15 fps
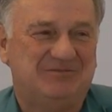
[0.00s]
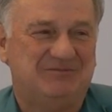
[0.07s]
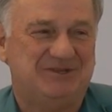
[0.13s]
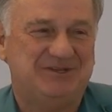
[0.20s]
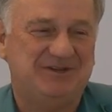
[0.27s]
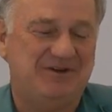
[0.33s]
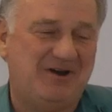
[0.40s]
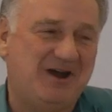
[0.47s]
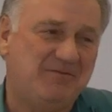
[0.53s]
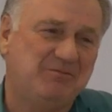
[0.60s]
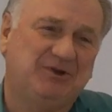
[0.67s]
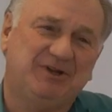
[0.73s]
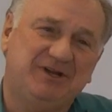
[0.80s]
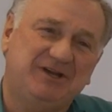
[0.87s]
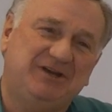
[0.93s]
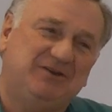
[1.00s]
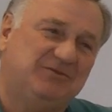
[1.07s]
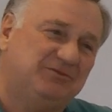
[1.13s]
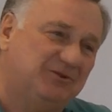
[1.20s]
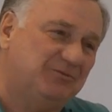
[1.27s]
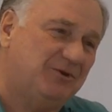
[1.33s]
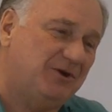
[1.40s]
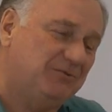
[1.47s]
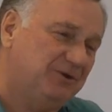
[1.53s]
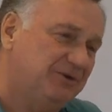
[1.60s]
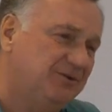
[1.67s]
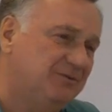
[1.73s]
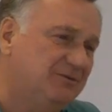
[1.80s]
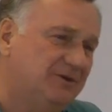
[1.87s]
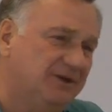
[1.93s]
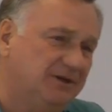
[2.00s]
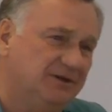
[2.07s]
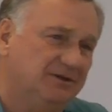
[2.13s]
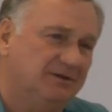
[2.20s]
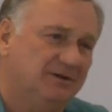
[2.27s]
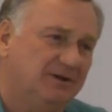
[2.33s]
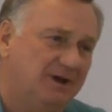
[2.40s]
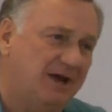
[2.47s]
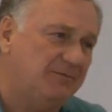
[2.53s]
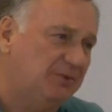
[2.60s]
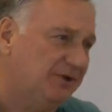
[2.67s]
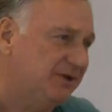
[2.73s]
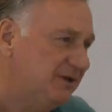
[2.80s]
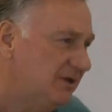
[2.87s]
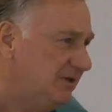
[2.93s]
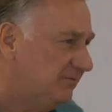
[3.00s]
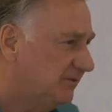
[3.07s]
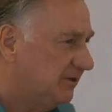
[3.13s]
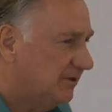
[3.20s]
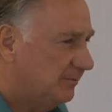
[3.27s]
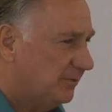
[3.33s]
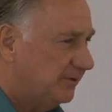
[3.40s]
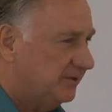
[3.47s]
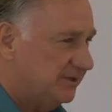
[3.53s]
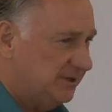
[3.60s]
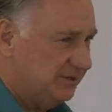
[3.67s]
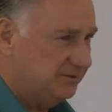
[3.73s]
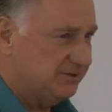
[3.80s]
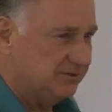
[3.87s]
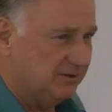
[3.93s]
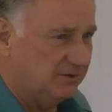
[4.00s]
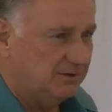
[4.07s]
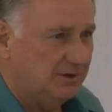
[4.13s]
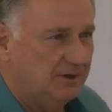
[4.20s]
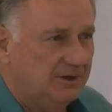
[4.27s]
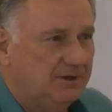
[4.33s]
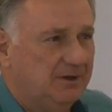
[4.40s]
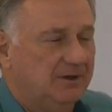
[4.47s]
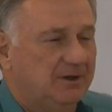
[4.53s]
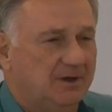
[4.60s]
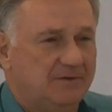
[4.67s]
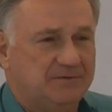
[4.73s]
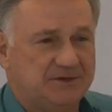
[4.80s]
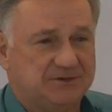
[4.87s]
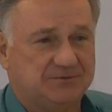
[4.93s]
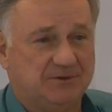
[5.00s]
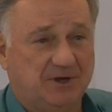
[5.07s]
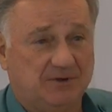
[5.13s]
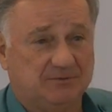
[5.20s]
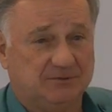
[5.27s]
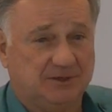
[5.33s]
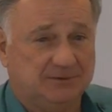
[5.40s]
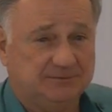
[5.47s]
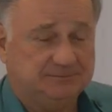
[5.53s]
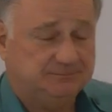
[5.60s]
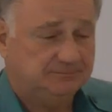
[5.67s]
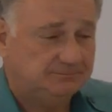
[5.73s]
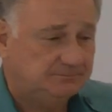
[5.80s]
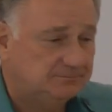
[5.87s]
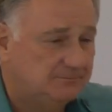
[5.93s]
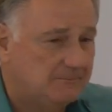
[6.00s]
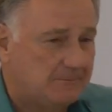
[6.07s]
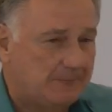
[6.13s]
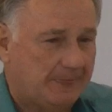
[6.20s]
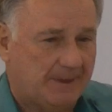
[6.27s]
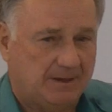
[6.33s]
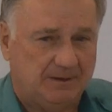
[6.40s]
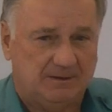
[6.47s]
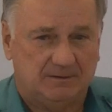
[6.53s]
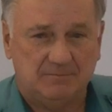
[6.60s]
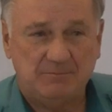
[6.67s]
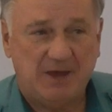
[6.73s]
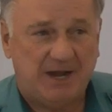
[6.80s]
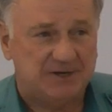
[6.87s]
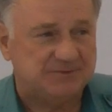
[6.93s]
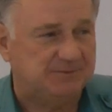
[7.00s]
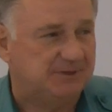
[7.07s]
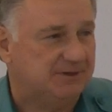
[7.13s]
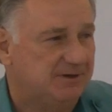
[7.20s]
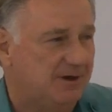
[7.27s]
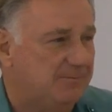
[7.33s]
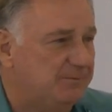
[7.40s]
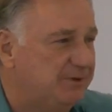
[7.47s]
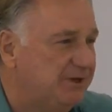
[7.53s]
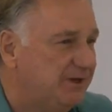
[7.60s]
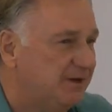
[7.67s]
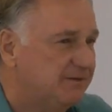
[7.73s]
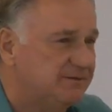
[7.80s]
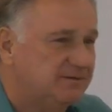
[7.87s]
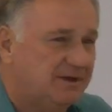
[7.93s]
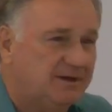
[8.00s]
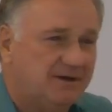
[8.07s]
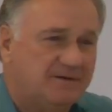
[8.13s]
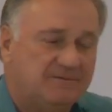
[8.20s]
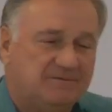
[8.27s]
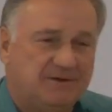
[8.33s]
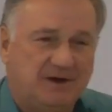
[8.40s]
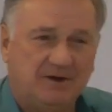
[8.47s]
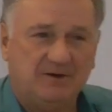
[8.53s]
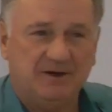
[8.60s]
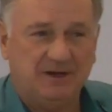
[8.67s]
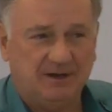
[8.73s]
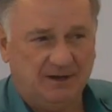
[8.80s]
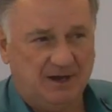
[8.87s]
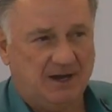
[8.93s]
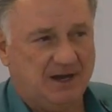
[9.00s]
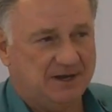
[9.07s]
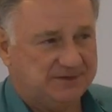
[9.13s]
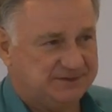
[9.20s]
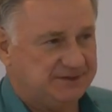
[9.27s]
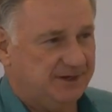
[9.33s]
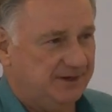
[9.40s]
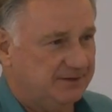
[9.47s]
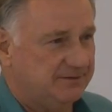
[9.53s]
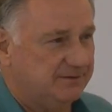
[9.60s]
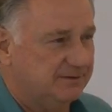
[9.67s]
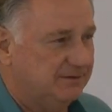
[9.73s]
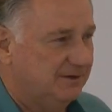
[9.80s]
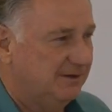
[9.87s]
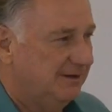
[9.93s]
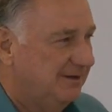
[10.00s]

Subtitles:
But you know, I believe in what we're doing, and I believe in the potential of this railroad. The management company has set a very high standard.